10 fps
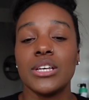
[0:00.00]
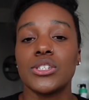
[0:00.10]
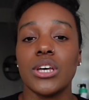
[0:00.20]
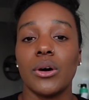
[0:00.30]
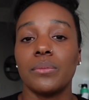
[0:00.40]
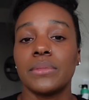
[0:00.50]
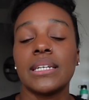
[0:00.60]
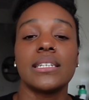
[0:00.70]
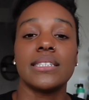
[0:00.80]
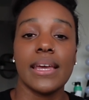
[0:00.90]
So
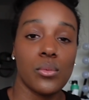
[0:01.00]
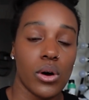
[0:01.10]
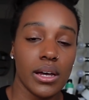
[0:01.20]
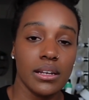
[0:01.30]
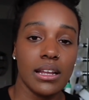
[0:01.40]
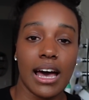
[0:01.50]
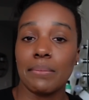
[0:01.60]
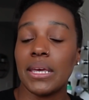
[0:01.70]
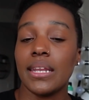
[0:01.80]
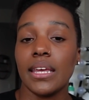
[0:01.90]
day 1,
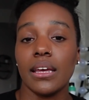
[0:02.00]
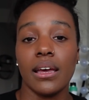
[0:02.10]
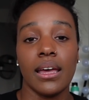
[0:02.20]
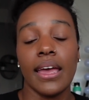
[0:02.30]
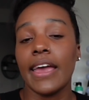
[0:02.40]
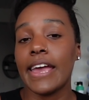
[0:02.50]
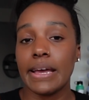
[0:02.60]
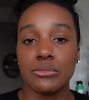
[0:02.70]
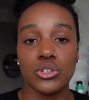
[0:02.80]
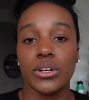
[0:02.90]
I'm hitting
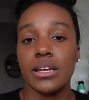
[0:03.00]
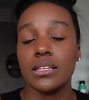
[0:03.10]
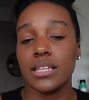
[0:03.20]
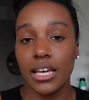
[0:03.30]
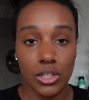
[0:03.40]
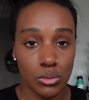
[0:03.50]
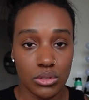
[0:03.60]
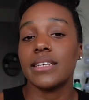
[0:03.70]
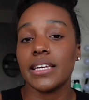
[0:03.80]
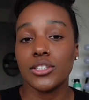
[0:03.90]
hamstrings and
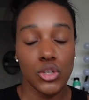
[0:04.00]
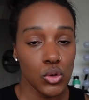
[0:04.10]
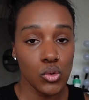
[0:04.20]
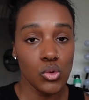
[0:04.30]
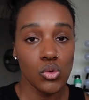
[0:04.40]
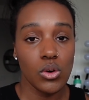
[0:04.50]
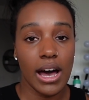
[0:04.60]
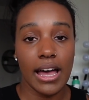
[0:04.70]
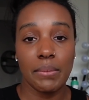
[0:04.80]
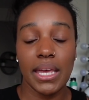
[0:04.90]
glutes. Day 2,
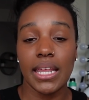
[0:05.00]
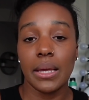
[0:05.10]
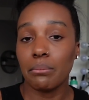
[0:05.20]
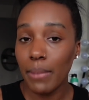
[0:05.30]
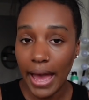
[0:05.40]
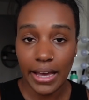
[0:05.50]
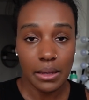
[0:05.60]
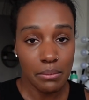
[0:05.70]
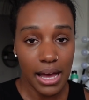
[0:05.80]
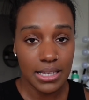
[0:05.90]
I'm hitting back
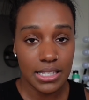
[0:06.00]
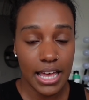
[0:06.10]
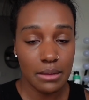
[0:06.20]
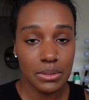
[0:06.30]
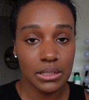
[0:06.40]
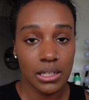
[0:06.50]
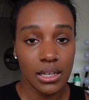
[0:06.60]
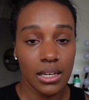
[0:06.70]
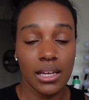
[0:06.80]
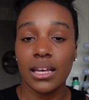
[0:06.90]
and biceps.
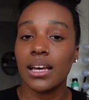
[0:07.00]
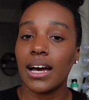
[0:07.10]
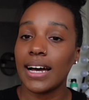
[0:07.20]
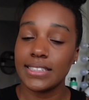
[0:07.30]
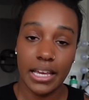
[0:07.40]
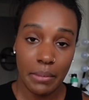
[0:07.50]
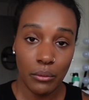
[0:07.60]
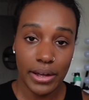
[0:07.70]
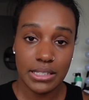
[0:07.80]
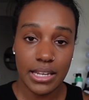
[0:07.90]
I take my
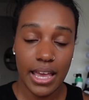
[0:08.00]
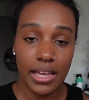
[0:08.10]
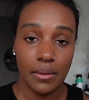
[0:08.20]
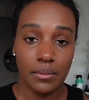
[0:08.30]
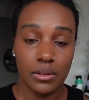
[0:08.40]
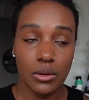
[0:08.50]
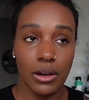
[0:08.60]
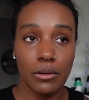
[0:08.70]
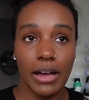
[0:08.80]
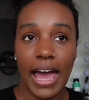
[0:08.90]
rest day,
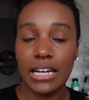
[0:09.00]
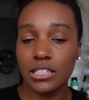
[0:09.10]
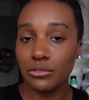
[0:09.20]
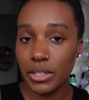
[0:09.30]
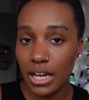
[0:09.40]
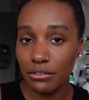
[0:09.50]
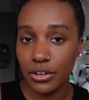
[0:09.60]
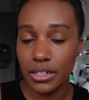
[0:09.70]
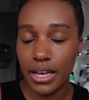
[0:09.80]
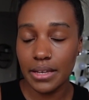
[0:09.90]
active
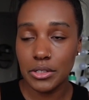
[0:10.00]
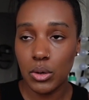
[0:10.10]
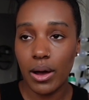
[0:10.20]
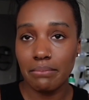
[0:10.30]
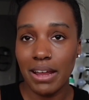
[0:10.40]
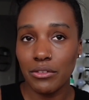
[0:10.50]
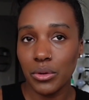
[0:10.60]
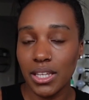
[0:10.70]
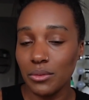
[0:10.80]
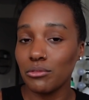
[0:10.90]
recovery day, so I'm never
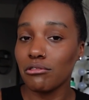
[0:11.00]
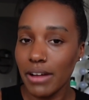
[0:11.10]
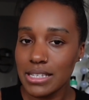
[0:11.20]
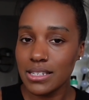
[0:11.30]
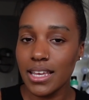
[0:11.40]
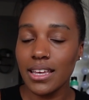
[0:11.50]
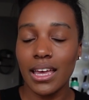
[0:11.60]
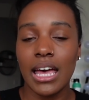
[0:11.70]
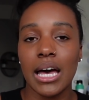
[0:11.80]
really resting.